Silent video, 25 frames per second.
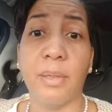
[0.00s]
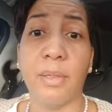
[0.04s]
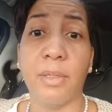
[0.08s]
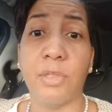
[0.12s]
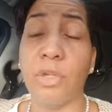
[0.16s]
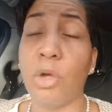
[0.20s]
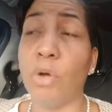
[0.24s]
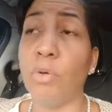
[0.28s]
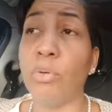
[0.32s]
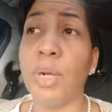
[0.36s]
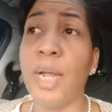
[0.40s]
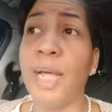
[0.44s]

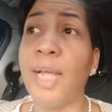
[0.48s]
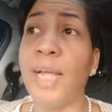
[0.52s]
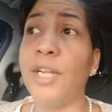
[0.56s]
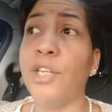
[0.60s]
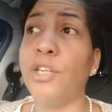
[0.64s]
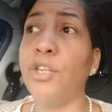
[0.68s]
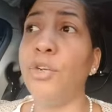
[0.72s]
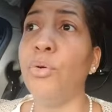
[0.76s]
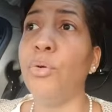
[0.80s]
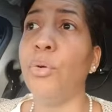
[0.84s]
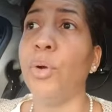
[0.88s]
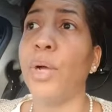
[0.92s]
Don't let it
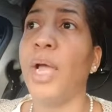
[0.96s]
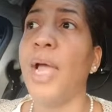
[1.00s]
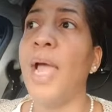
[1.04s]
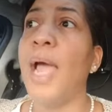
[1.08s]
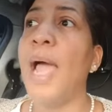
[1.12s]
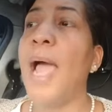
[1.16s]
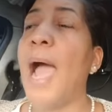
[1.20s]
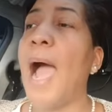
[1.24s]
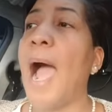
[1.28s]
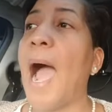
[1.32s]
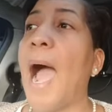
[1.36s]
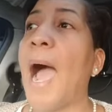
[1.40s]
do it.
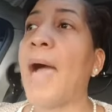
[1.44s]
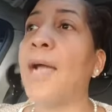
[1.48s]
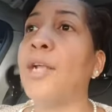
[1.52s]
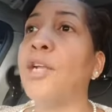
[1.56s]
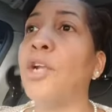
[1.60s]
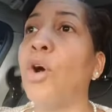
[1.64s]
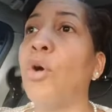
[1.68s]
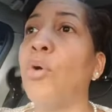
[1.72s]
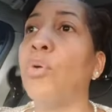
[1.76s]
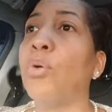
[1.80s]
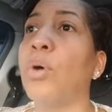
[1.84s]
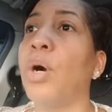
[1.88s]
I
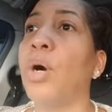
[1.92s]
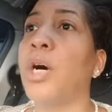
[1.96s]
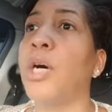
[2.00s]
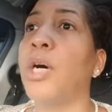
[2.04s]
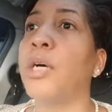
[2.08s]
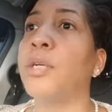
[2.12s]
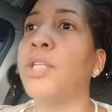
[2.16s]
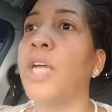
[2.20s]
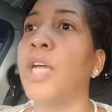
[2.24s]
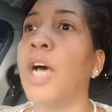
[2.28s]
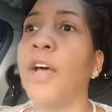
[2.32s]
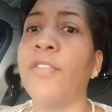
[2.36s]
know
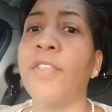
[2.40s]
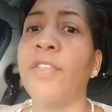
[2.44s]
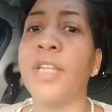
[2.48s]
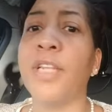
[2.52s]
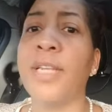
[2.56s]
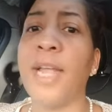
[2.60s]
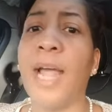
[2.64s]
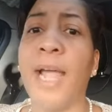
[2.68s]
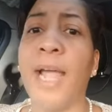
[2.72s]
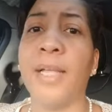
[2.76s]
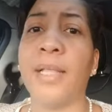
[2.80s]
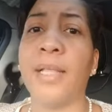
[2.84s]
uh, the other
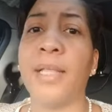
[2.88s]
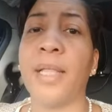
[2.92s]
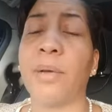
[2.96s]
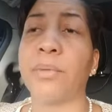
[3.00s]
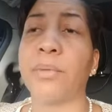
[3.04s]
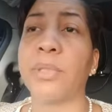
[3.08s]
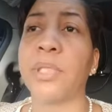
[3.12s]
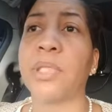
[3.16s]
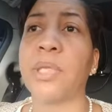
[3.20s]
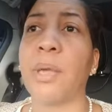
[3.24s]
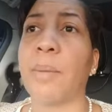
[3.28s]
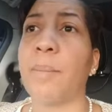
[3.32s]
day there
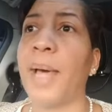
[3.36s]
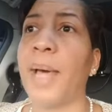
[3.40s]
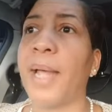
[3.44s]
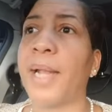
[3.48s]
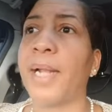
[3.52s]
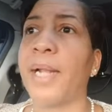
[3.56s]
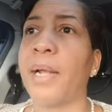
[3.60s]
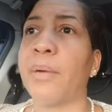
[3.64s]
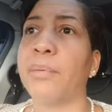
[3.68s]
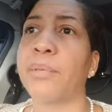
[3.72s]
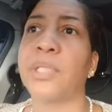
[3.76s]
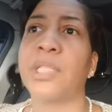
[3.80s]
was somebody
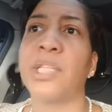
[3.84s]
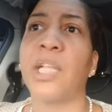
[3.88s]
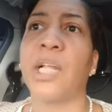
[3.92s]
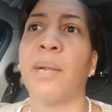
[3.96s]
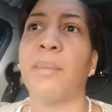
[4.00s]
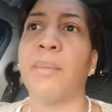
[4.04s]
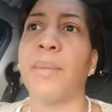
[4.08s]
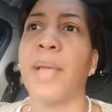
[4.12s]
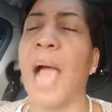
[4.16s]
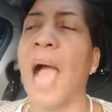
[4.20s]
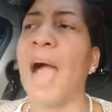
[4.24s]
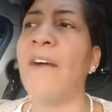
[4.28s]
that was
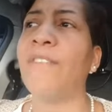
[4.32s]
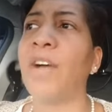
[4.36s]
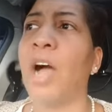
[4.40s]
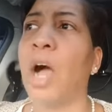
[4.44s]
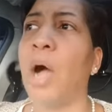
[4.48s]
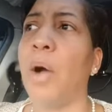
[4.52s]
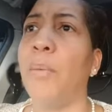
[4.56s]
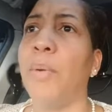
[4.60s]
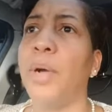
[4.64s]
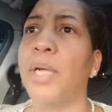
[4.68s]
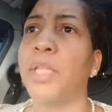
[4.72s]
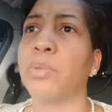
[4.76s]
telling me, I've
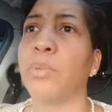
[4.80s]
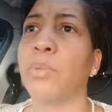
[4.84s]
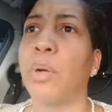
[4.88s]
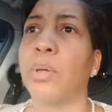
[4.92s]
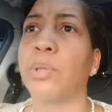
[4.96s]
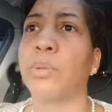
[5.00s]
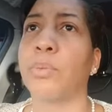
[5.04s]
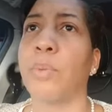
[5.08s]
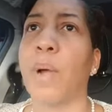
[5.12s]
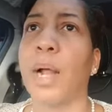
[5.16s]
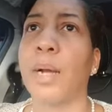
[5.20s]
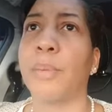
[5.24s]
always
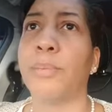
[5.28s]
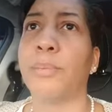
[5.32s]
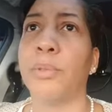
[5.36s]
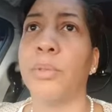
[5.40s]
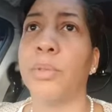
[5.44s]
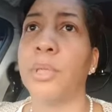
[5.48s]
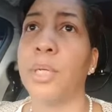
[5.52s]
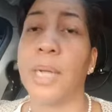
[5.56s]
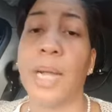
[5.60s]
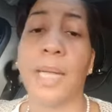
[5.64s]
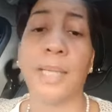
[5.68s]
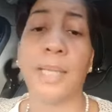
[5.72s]
wanted to write a
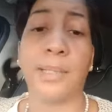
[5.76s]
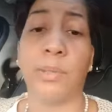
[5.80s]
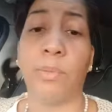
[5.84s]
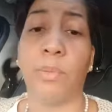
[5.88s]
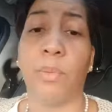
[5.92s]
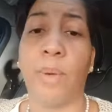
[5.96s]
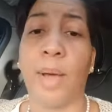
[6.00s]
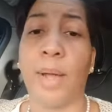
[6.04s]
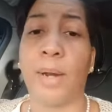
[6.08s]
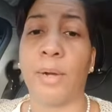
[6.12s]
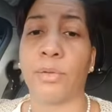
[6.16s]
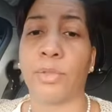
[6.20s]
book. And I said,
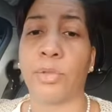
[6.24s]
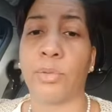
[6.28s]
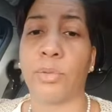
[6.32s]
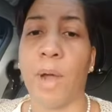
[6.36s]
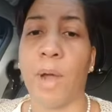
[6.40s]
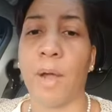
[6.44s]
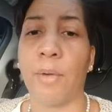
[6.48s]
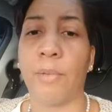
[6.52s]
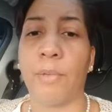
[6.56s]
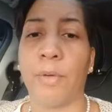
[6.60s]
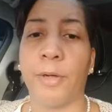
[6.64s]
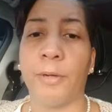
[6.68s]
Well, why don't you
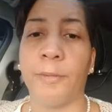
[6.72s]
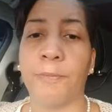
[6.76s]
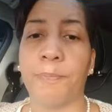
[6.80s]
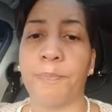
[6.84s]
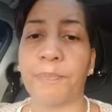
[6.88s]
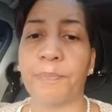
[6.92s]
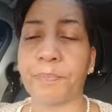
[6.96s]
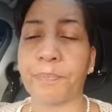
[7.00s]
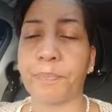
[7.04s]
write one?